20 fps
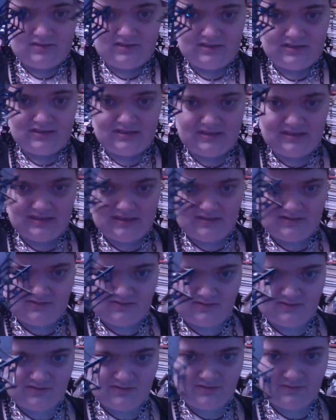can see they
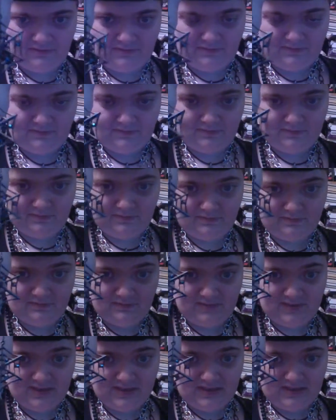are
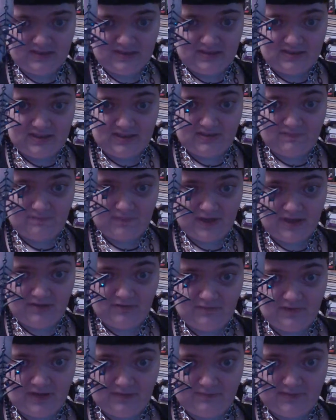
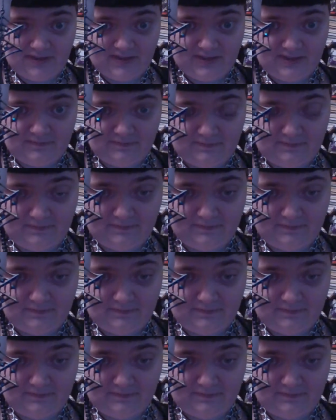spider webs.